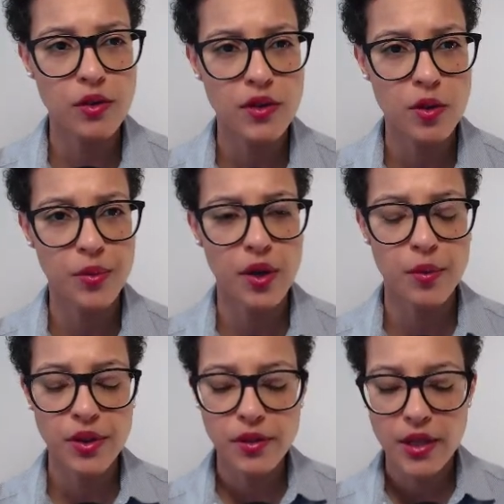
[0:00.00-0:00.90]
let's open
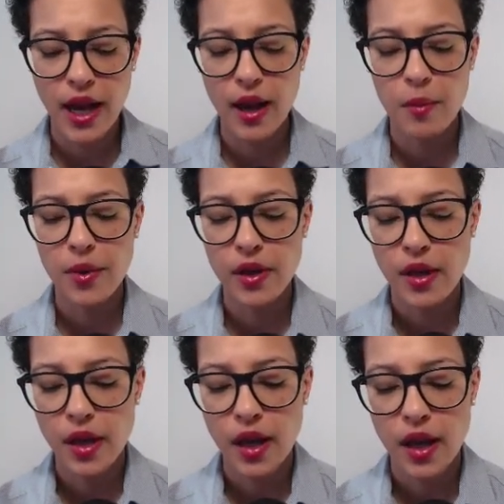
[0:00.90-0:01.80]
up a new tab
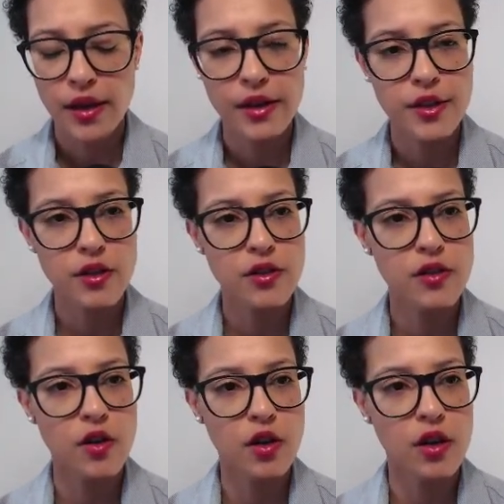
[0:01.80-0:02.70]
and let's just
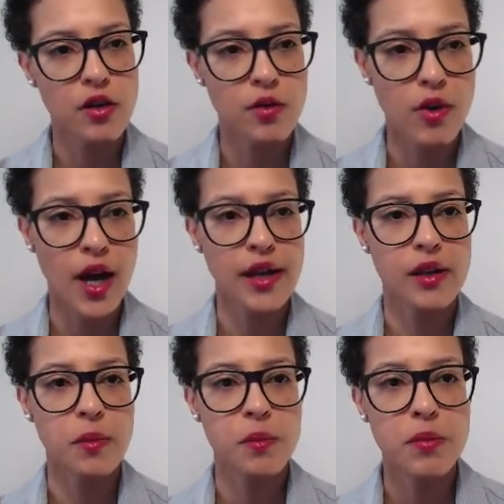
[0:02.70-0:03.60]
start writing